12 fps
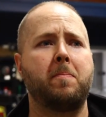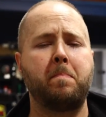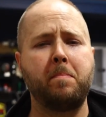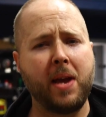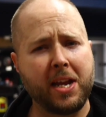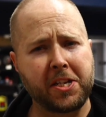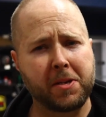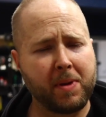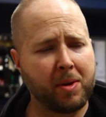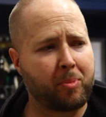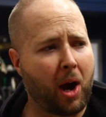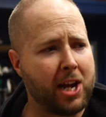meant to
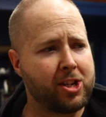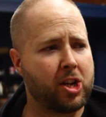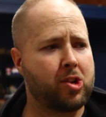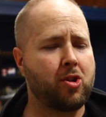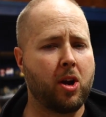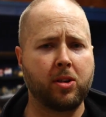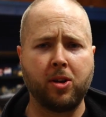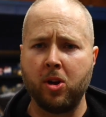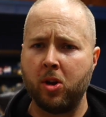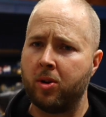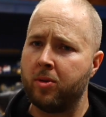be a project truck.